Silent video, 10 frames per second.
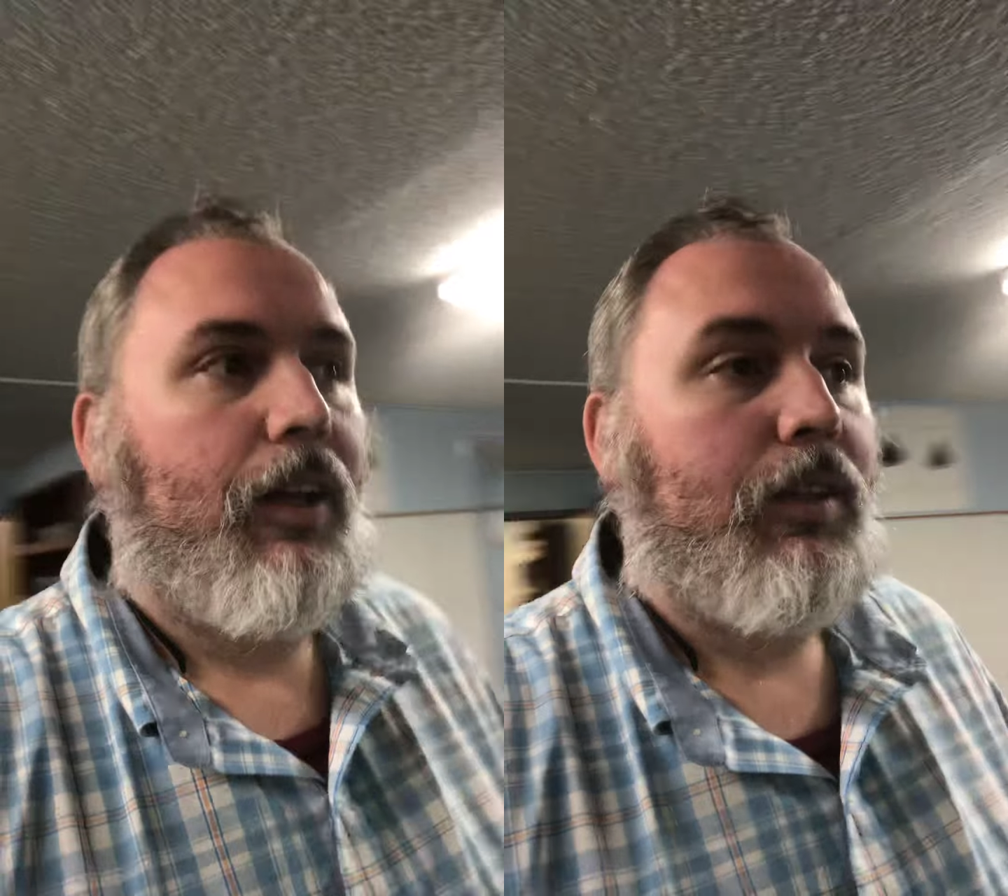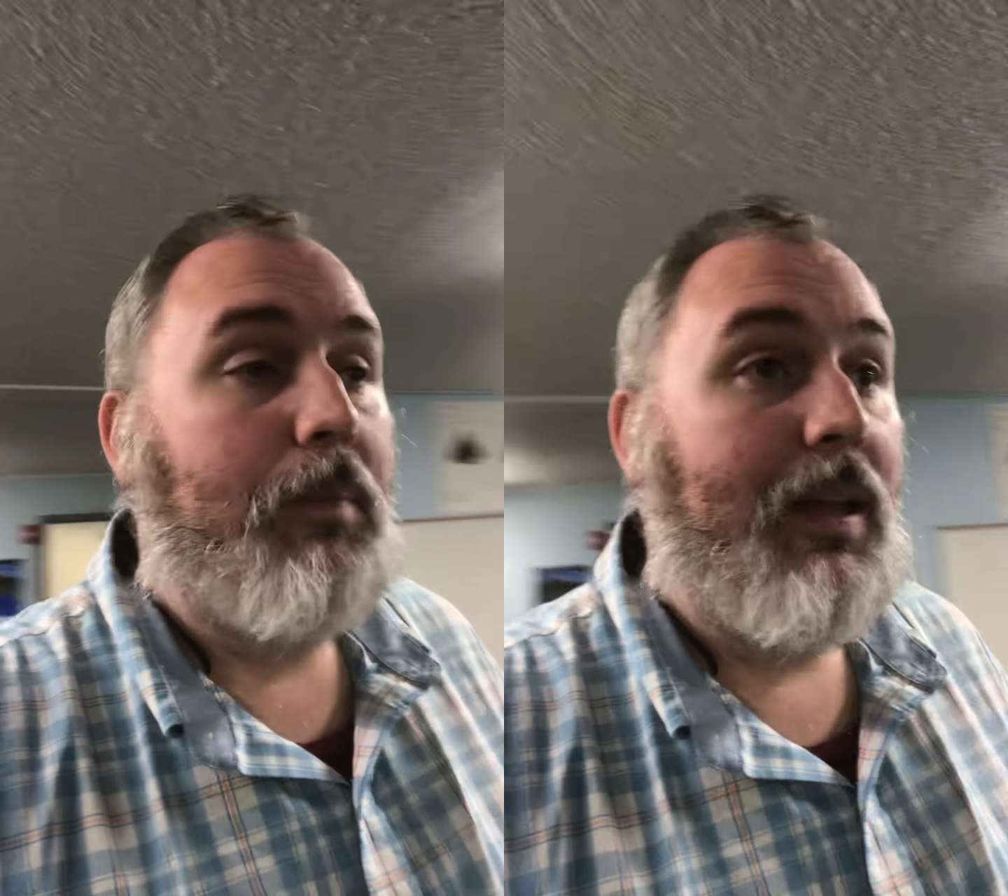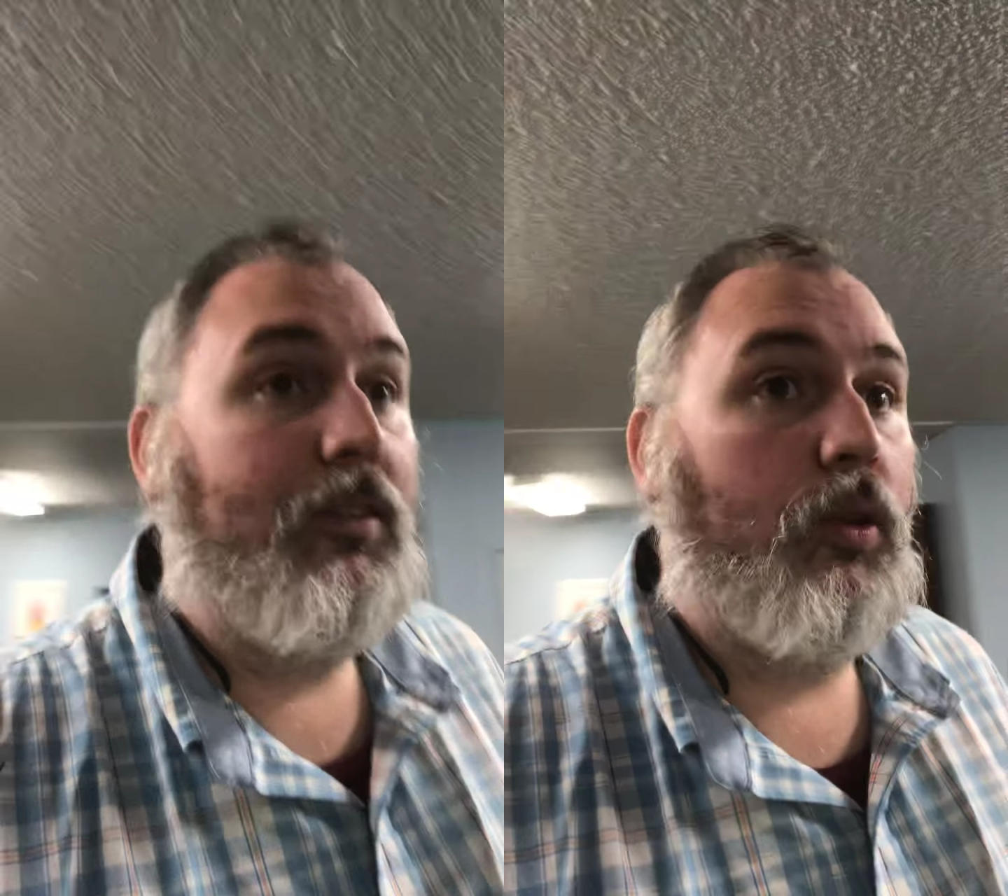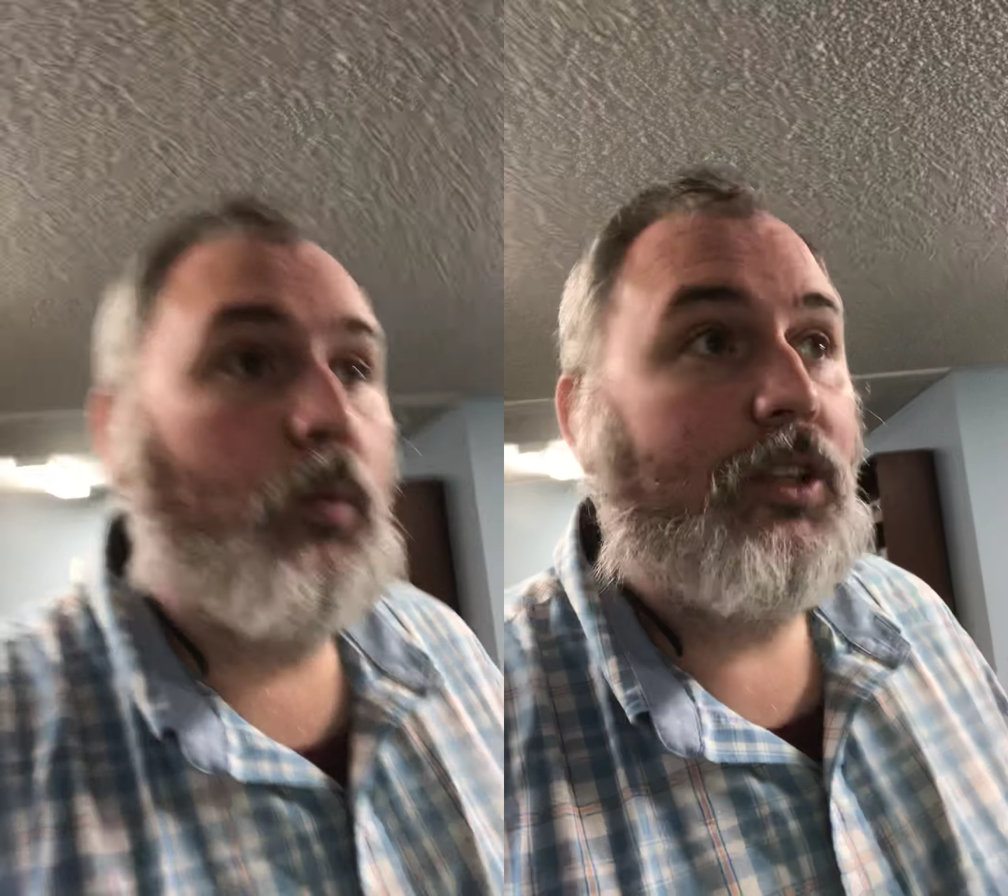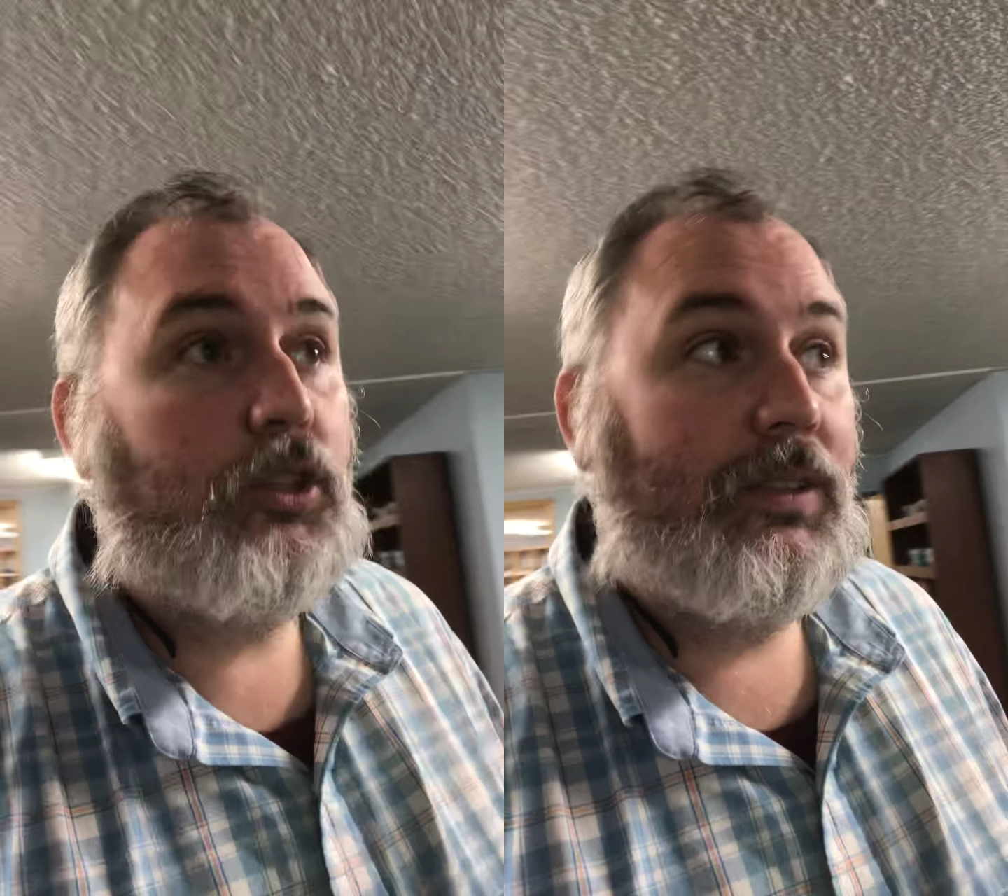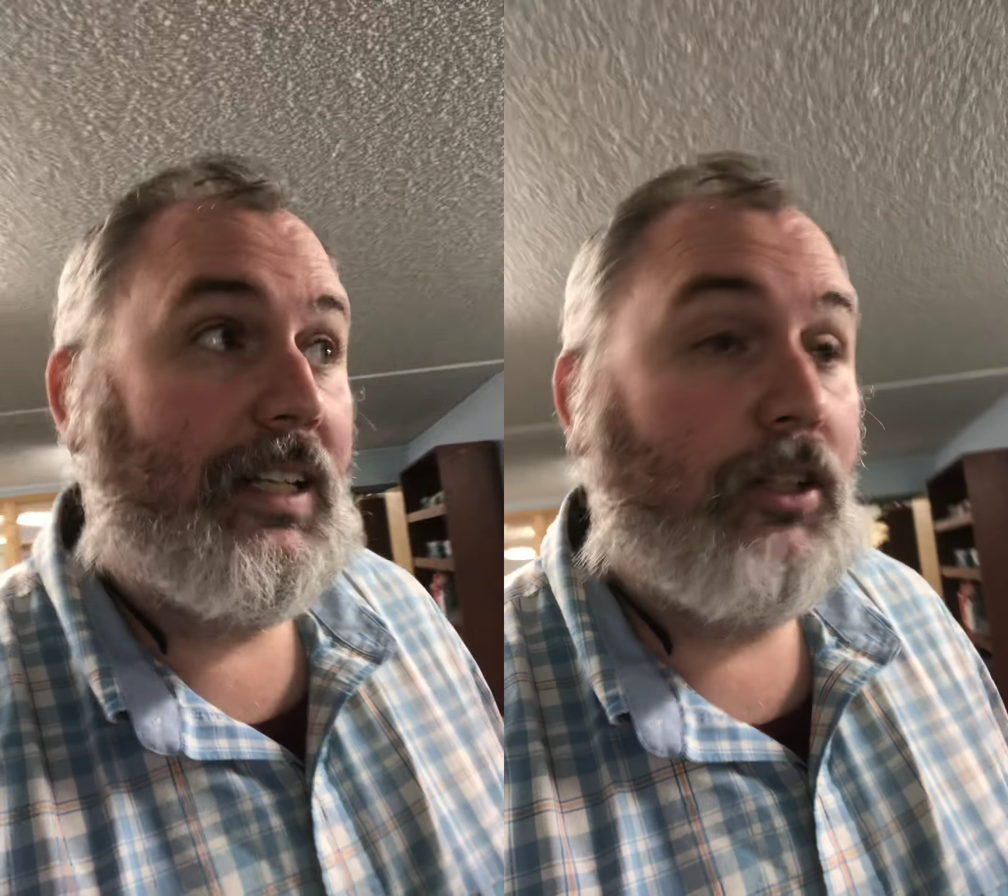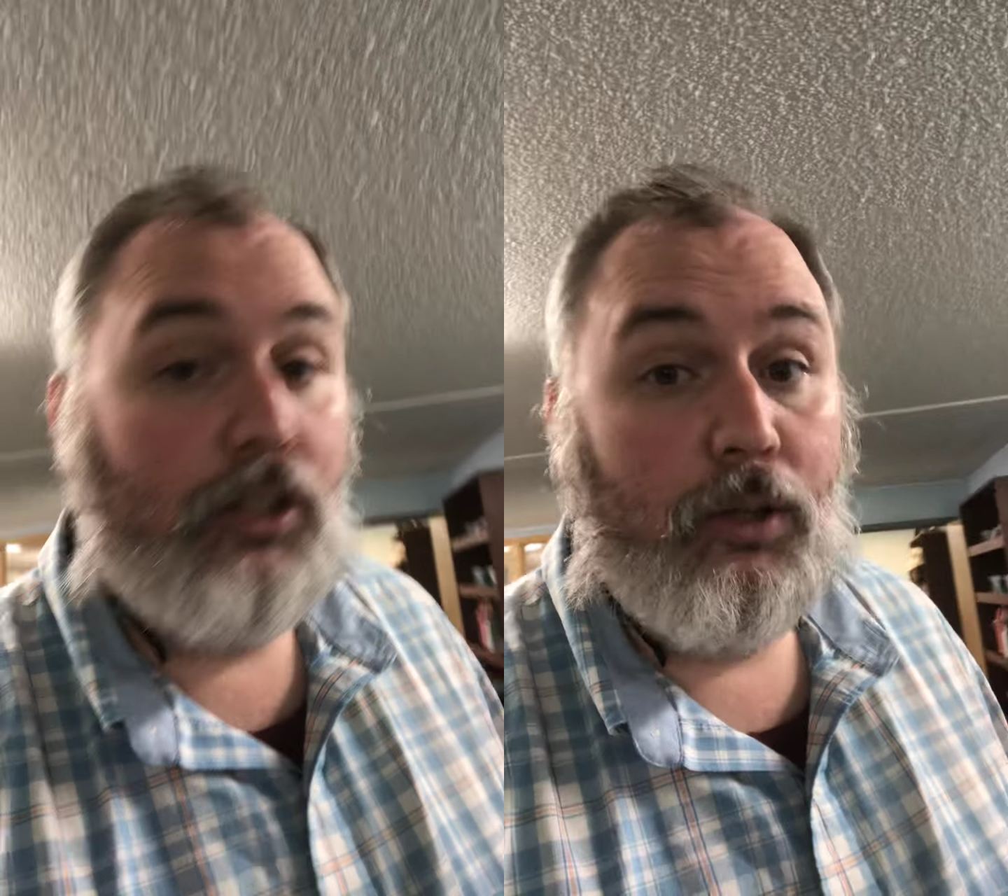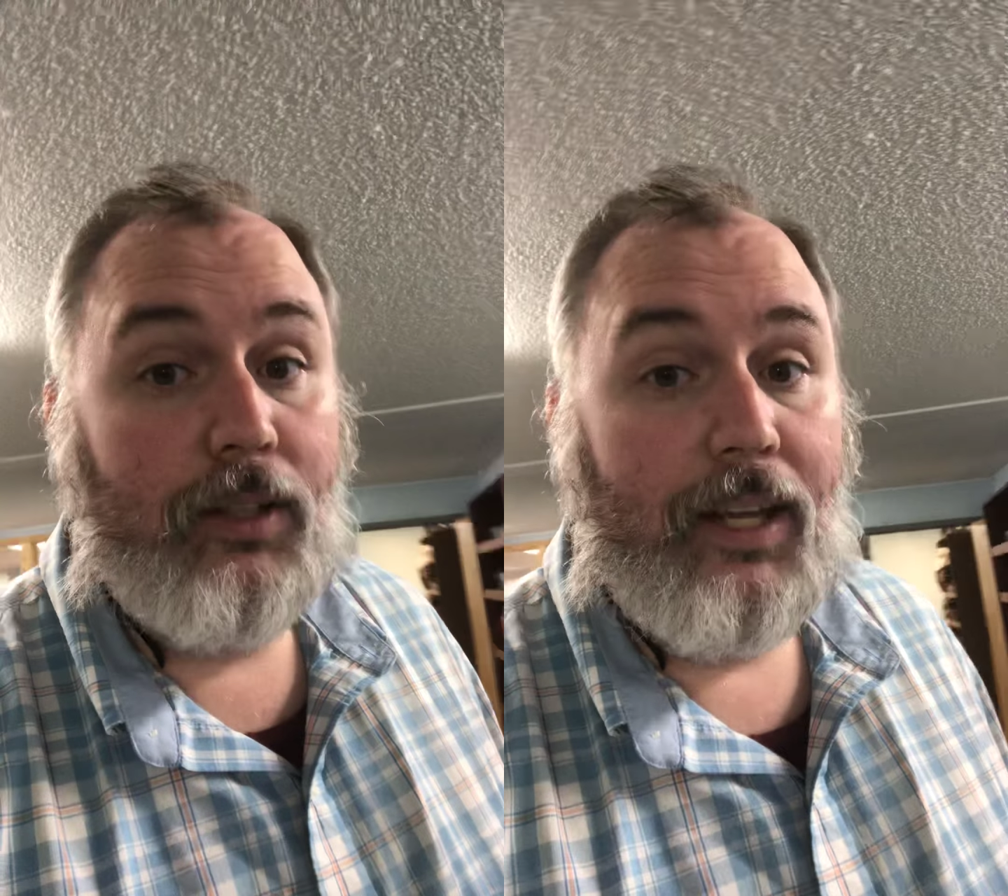depends on what you need to
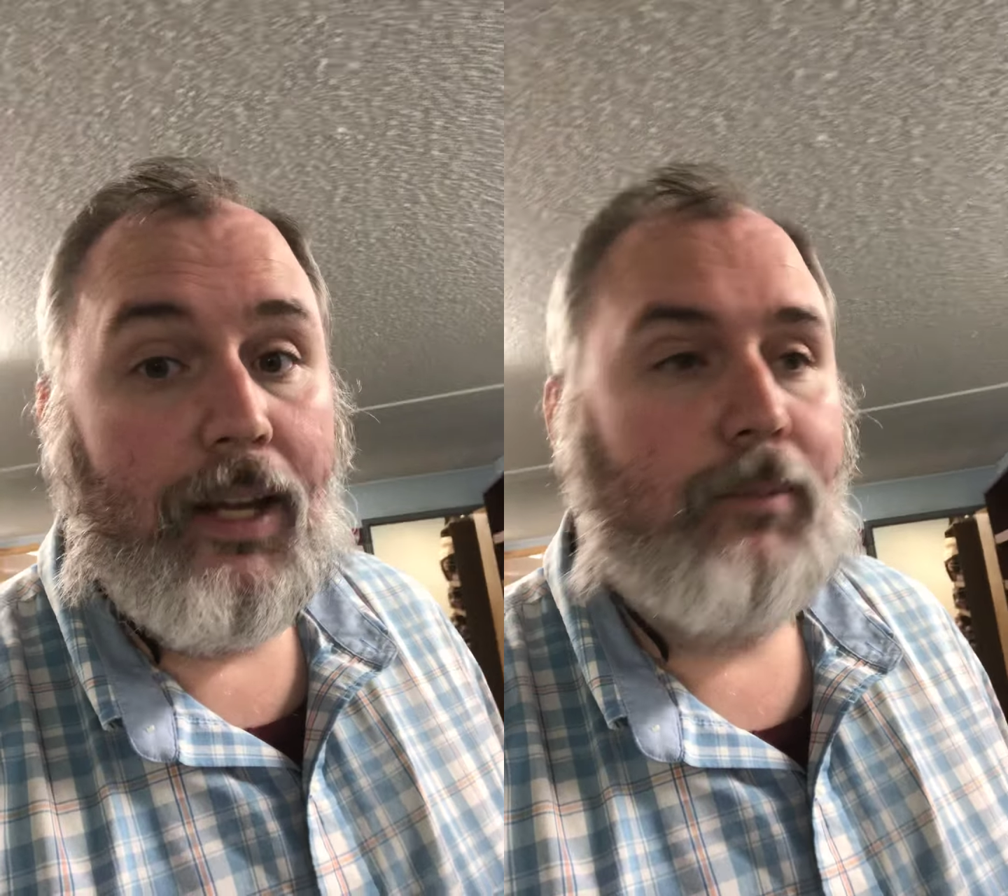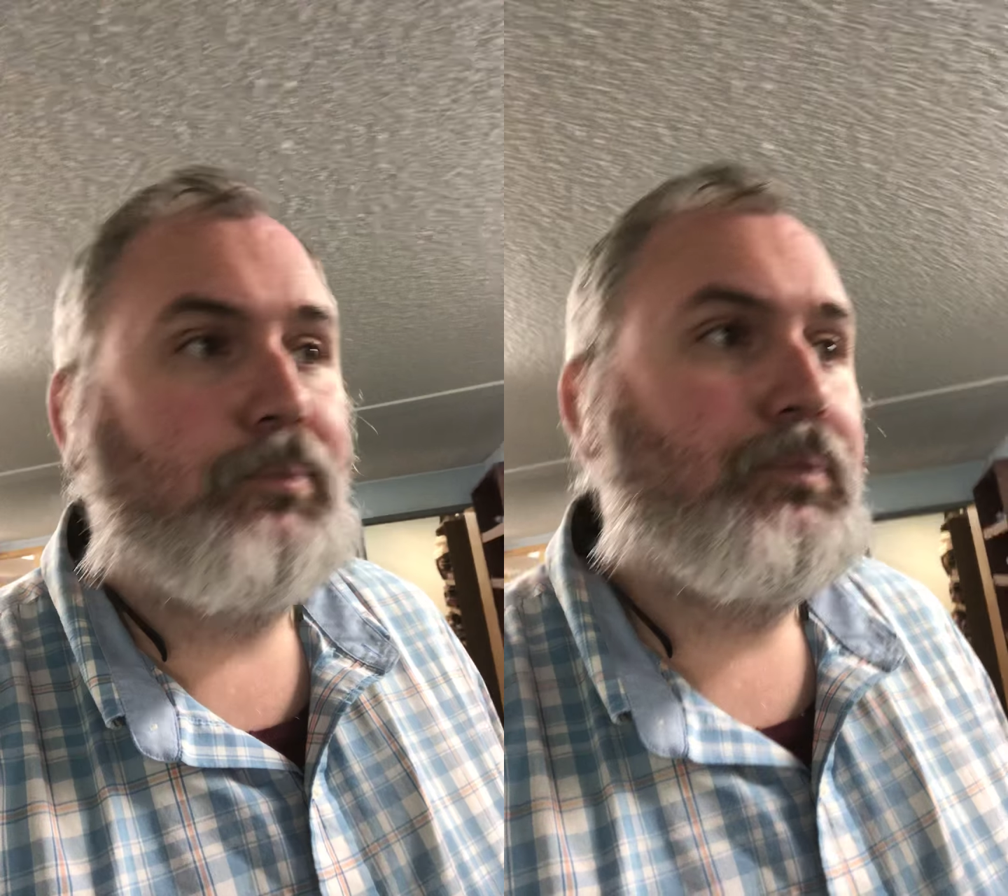do today.